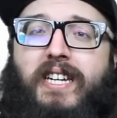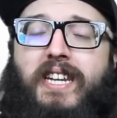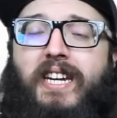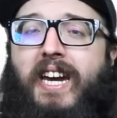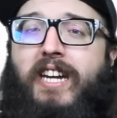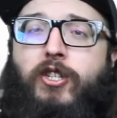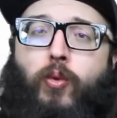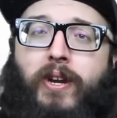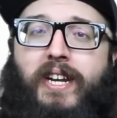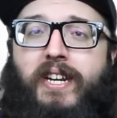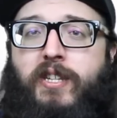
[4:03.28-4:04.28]
getting a
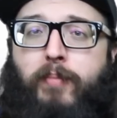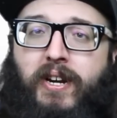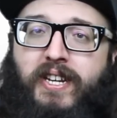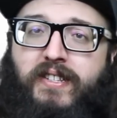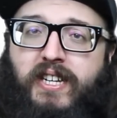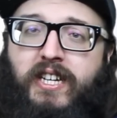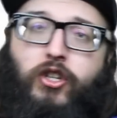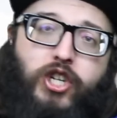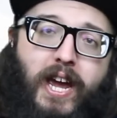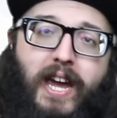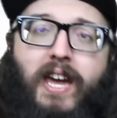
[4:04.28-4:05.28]
K20 in his buddy's
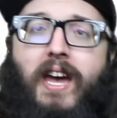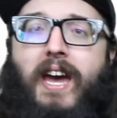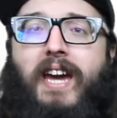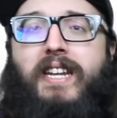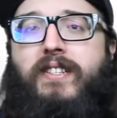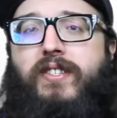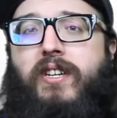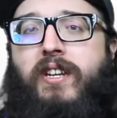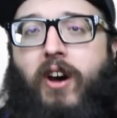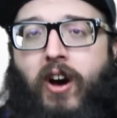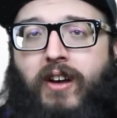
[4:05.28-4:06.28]
EJ, and it's
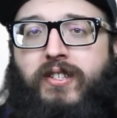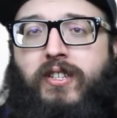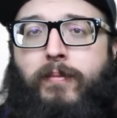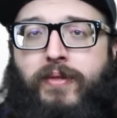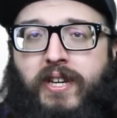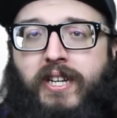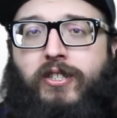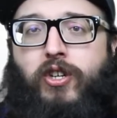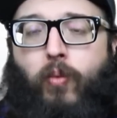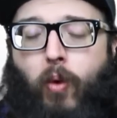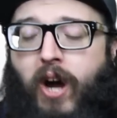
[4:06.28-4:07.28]
an awesome thing
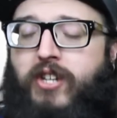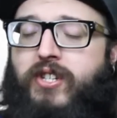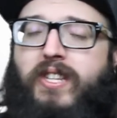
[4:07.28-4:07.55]
to watch.